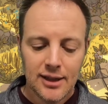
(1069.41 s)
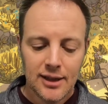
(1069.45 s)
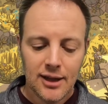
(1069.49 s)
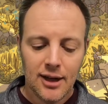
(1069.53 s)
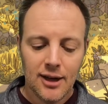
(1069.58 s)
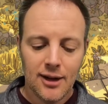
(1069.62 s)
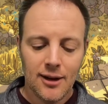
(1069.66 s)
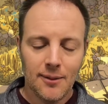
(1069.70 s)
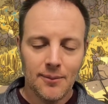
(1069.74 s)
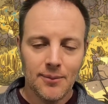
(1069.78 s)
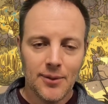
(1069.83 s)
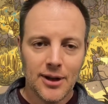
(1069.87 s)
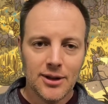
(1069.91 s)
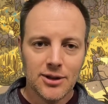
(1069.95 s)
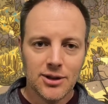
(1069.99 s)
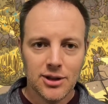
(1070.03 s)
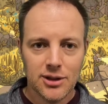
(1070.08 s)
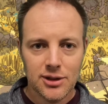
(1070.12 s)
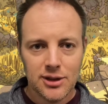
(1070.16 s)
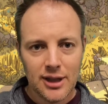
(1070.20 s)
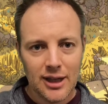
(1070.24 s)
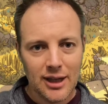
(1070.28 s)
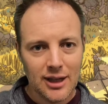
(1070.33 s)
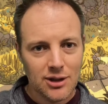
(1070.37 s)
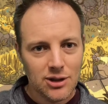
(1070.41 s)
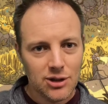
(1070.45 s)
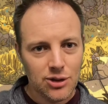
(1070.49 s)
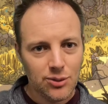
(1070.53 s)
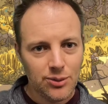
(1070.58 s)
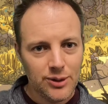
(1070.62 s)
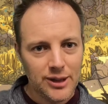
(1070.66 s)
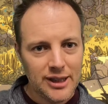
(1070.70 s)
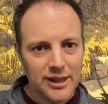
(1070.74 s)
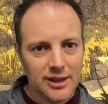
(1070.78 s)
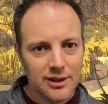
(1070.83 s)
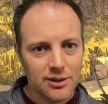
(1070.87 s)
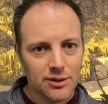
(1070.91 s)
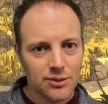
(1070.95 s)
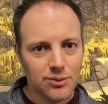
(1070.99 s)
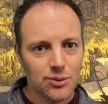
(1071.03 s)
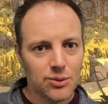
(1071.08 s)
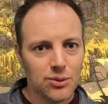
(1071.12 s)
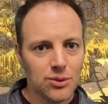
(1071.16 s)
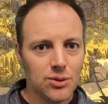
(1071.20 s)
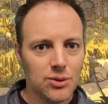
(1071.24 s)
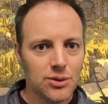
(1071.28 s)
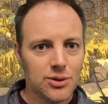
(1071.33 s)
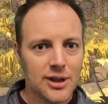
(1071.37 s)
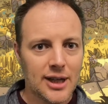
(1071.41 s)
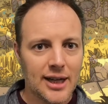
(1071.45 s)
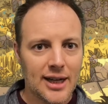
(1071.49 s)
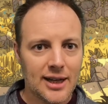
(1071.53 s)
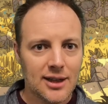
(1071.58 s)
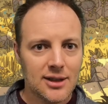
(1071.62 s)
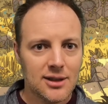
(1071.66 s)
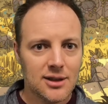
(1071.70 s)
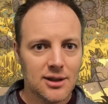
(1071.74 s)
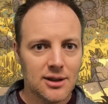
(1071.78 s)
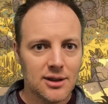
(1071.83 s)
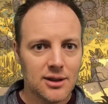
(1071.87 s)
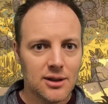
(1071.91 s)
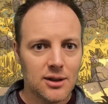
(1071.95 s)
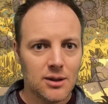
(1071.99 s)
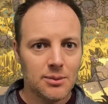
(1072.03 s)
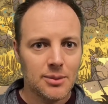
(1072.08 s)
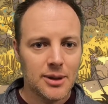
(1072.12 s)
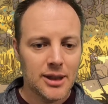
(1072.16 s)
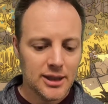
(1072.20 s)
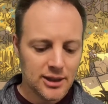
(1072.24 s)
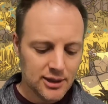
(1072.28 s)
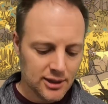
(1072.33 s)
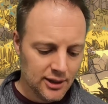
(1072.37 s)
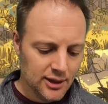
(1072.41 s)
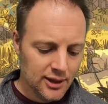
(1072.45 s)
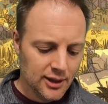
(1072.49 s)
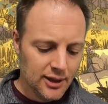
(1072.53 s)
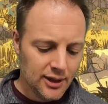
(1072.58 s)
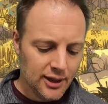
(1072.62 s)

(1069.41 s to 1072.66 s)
that just like tweak the rule text a little bit.